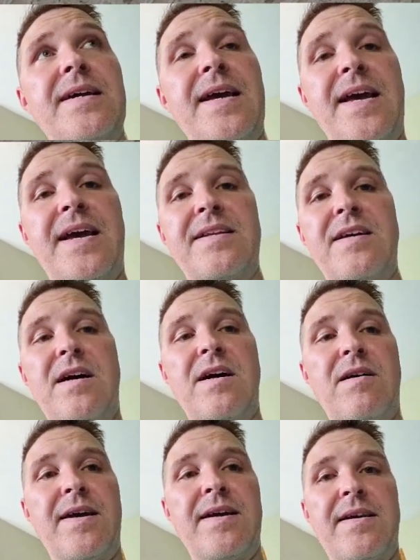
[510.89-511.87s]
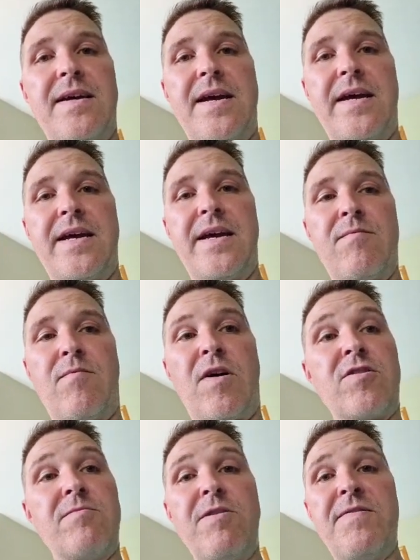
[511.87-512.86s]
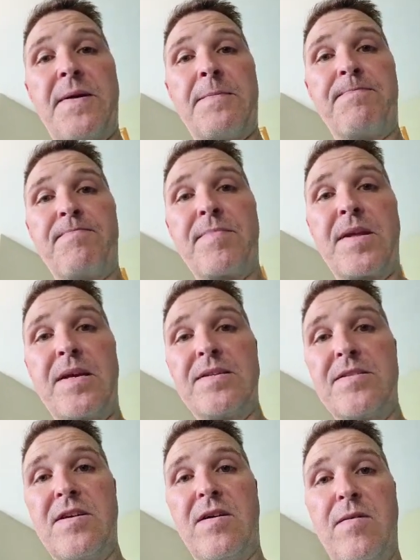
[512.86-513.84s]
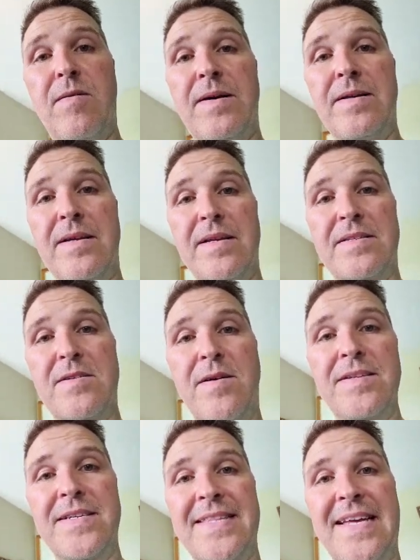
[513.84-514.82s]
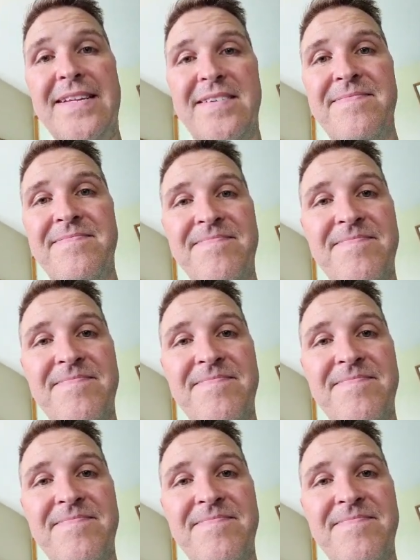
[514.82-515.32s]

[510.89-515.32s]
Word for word: and, uh, and watch a movie. So let's go ahead and get that done.